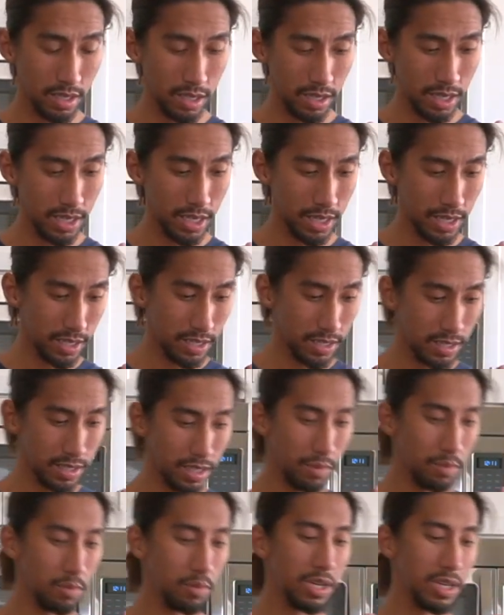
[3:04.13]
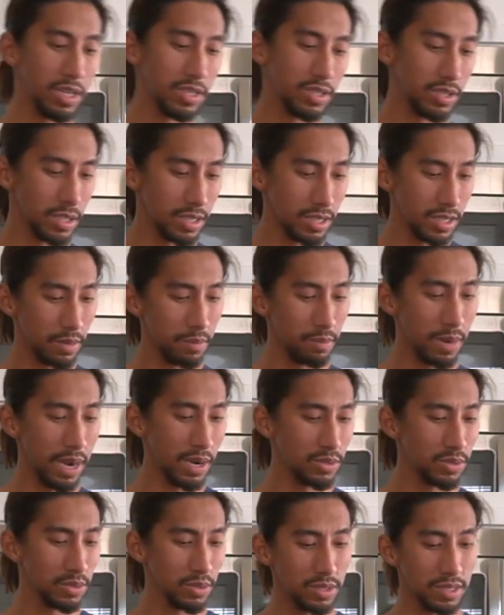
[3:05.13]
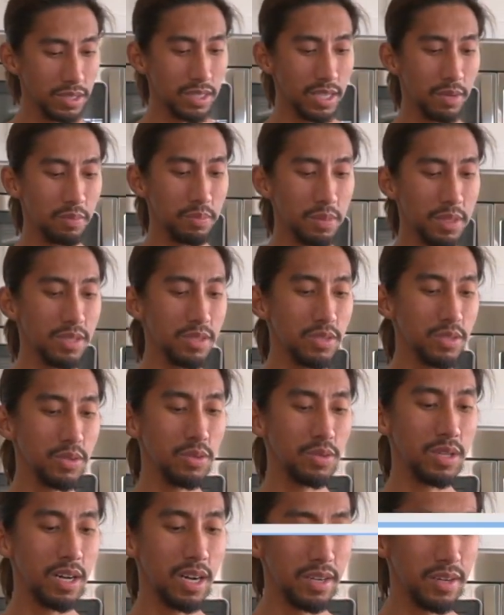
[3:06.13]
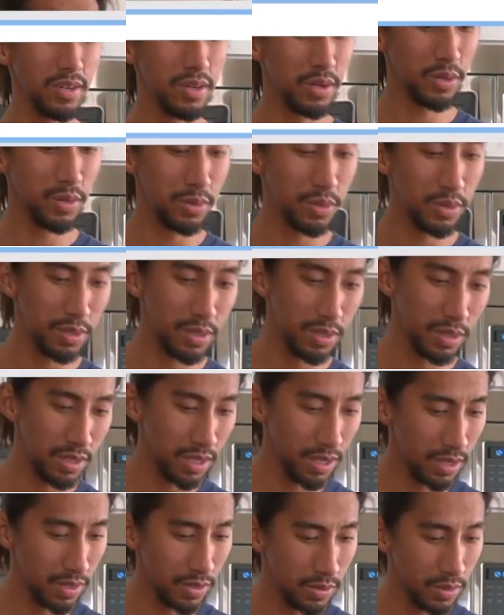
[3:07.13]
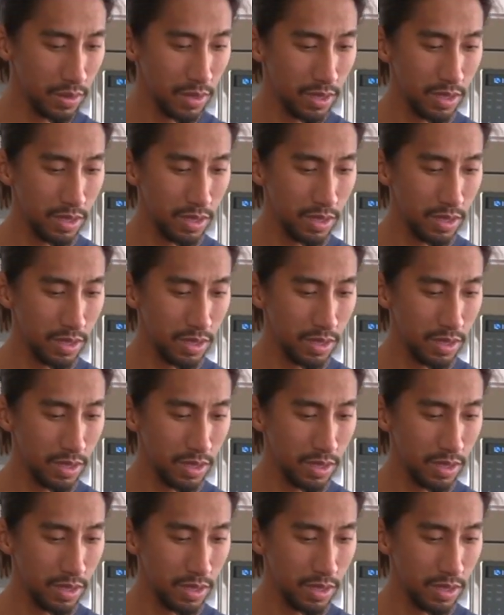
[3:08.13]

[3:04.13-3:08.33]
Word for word: Like someone is just about to step into the unknown, you know.